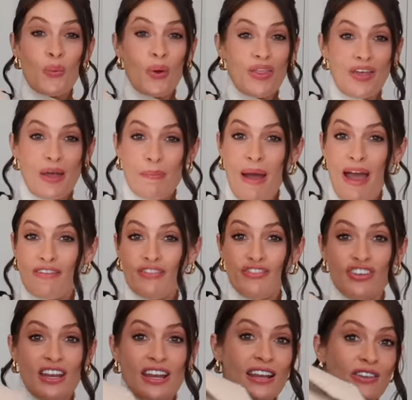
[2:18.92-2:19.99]
with a pair of
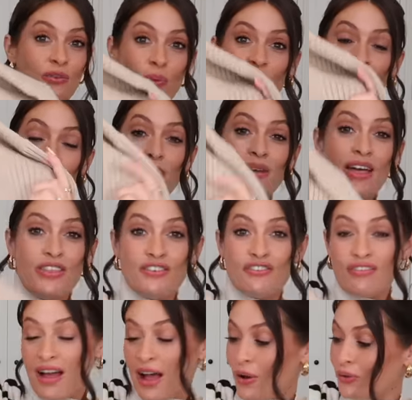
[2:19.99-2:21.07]
jeans, with some leather
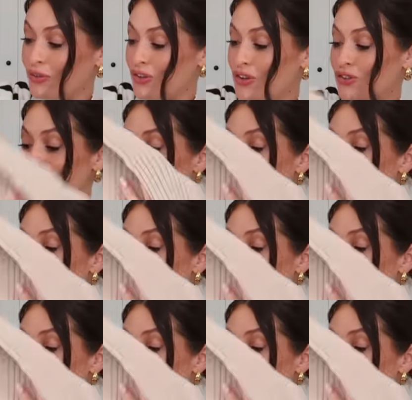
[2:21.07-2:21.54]
trousers,